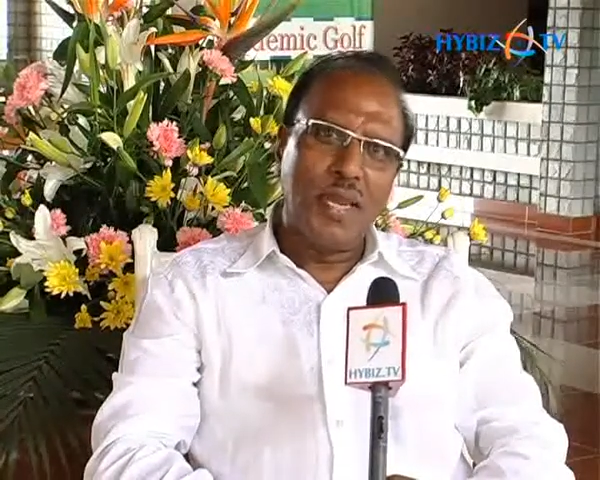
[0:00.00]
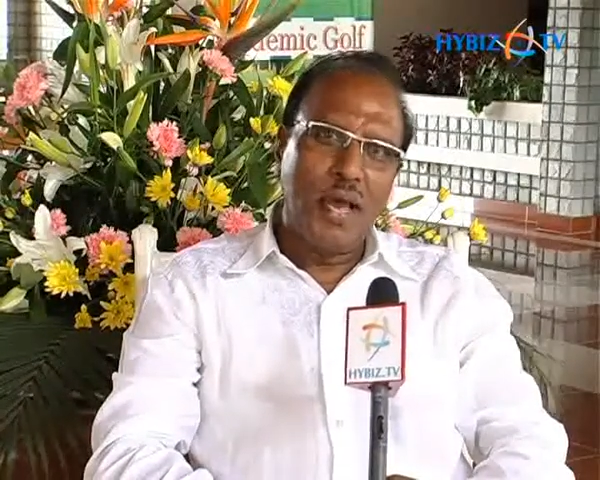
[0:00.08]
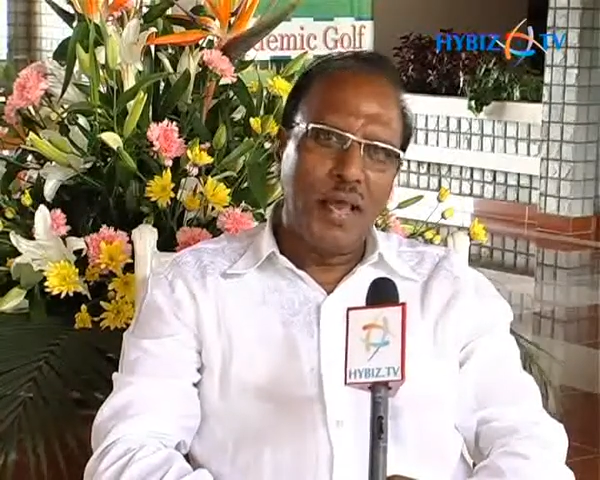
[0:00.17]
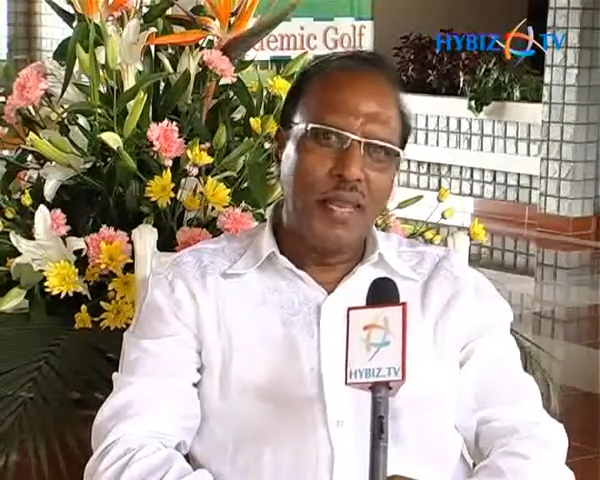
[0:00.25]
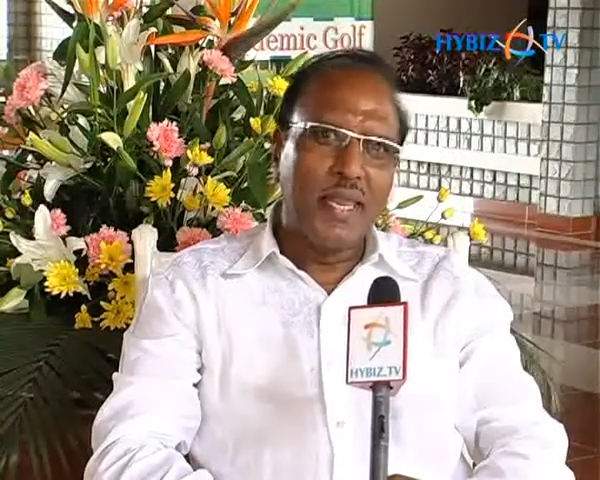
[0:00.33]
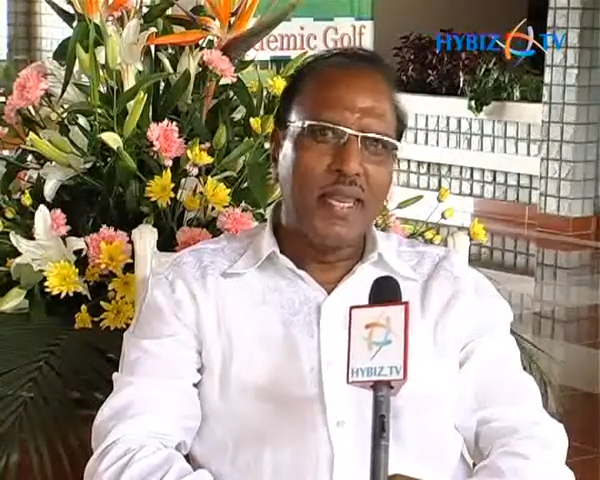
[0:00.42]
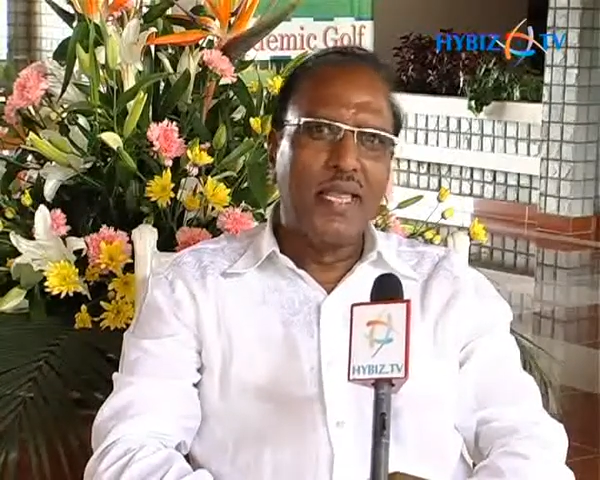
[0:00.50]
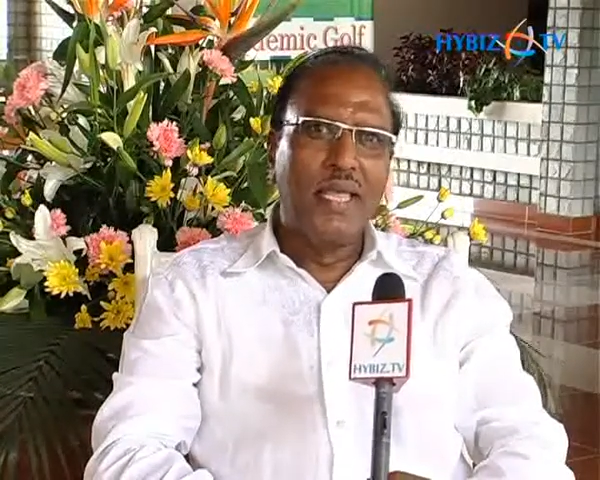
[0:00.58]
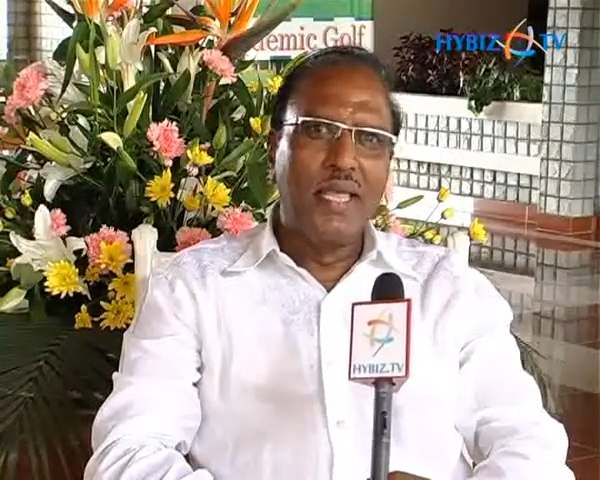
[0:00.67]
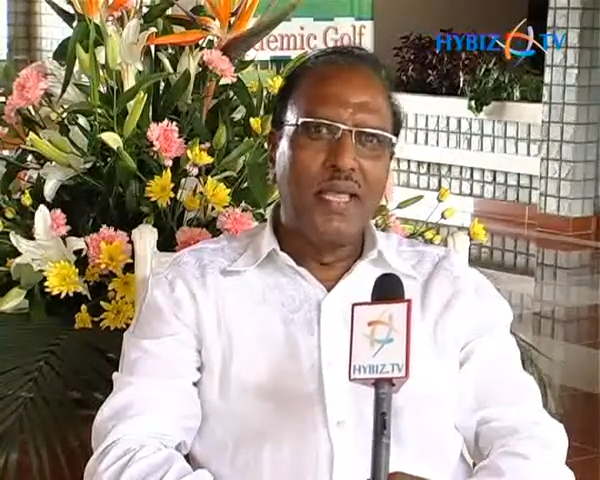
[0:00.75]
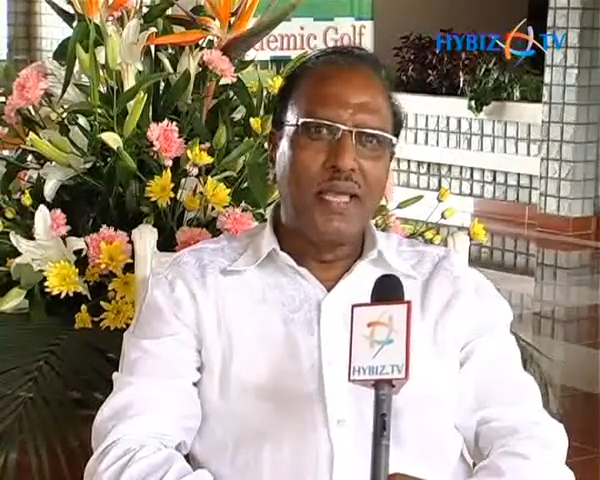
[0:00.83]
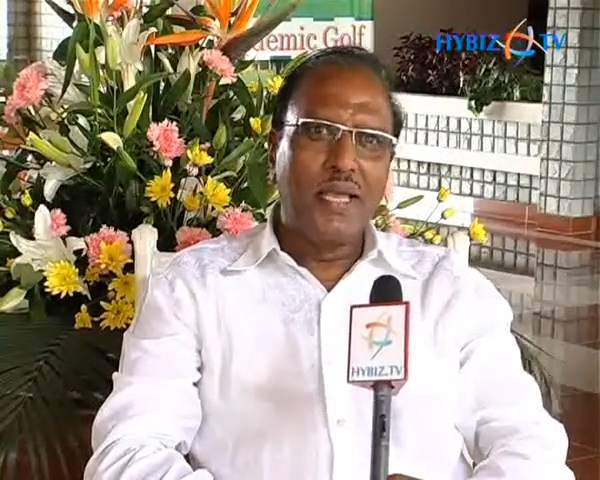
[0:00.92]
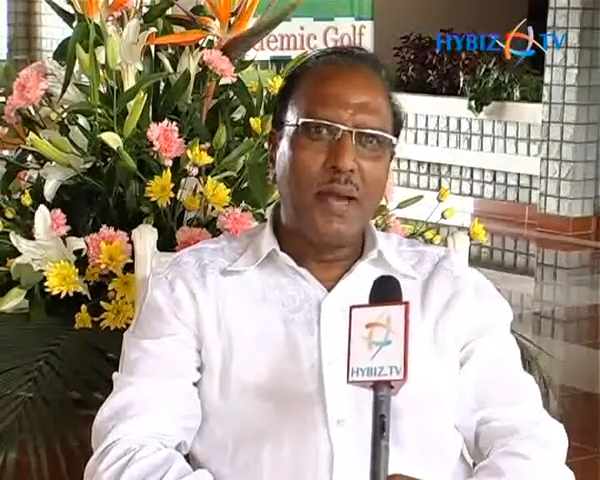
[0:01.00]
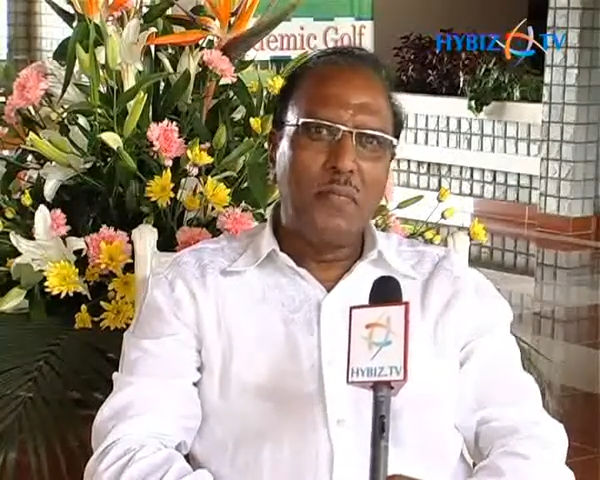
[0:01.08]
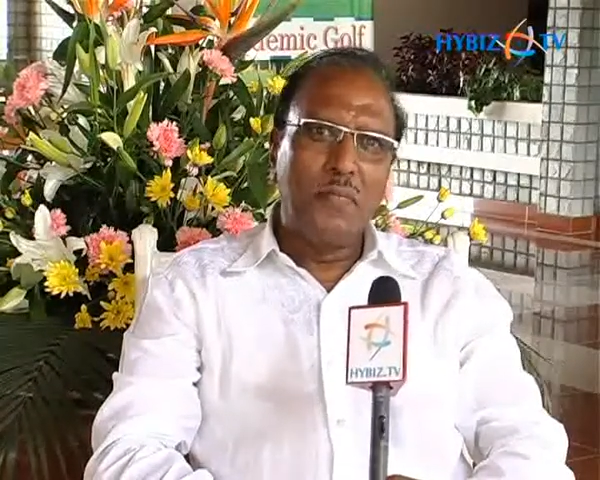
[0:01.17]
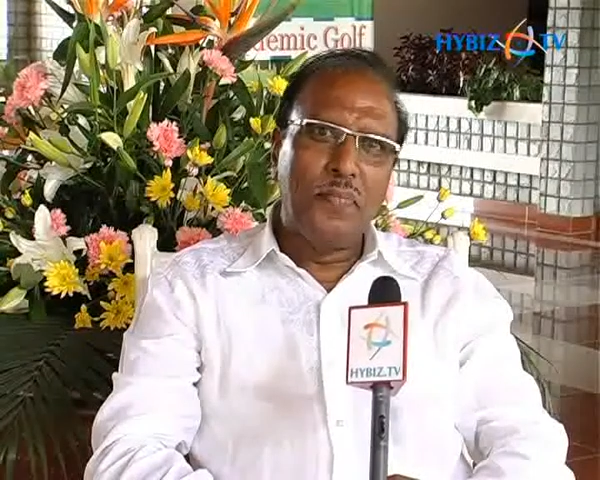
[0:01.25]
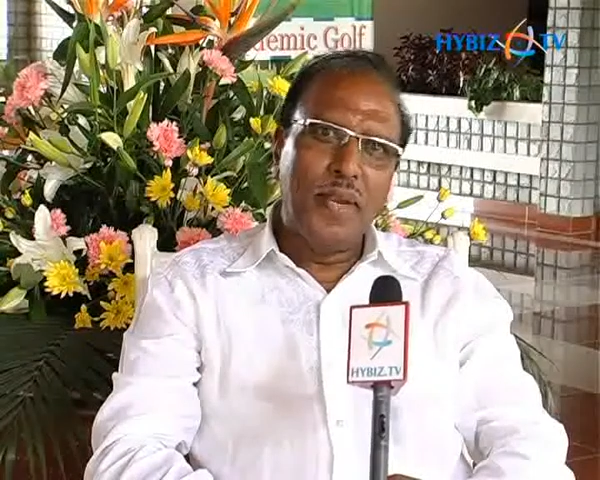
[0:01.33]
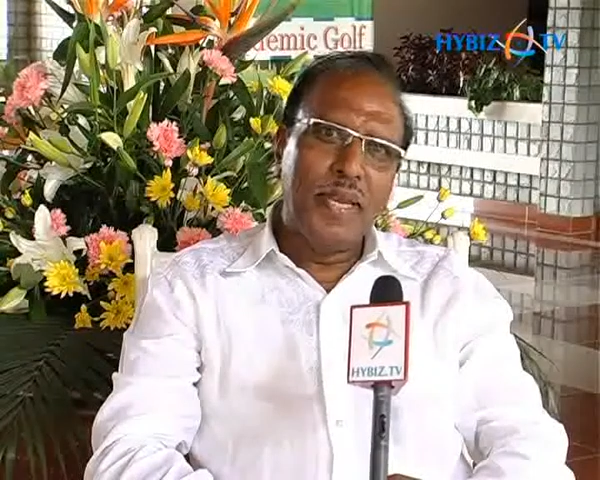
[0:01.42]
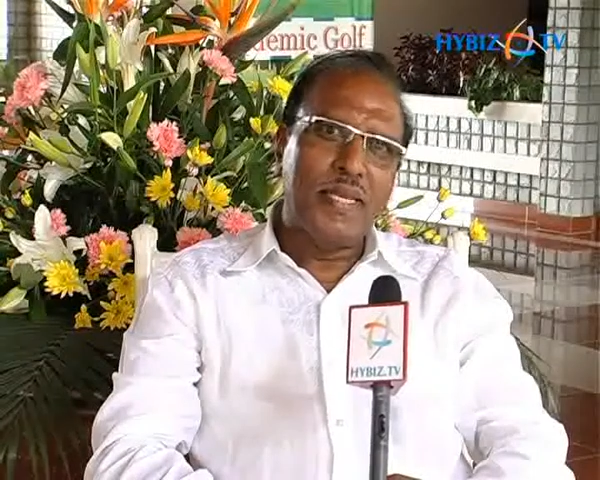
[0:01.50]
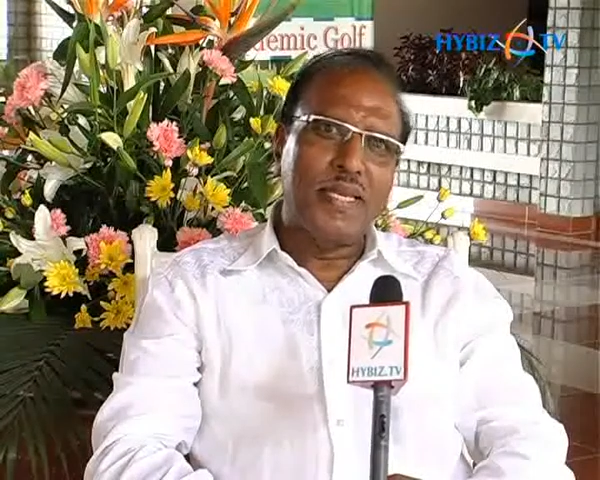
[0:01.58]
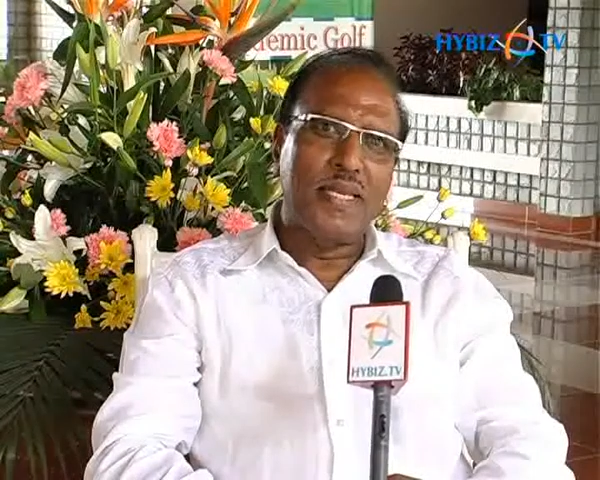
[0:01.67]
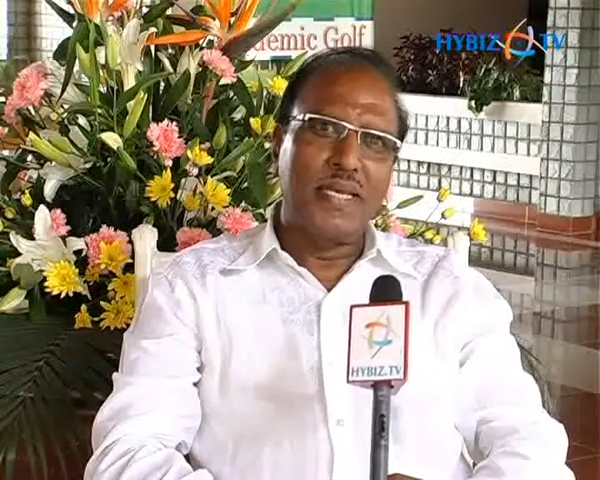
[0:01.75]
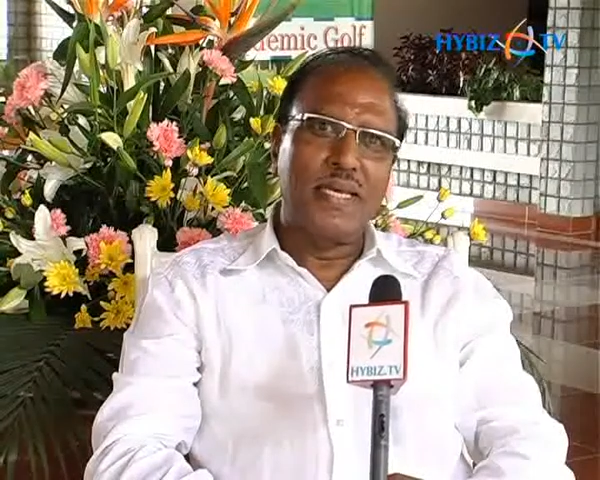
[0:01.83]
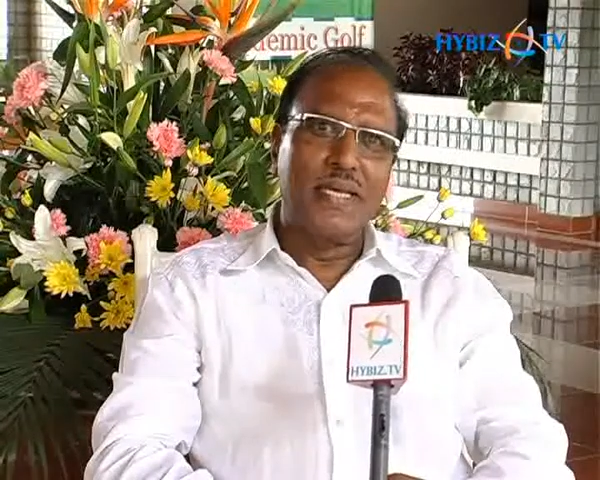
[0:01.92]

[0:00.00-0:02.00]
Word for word: honey. Complete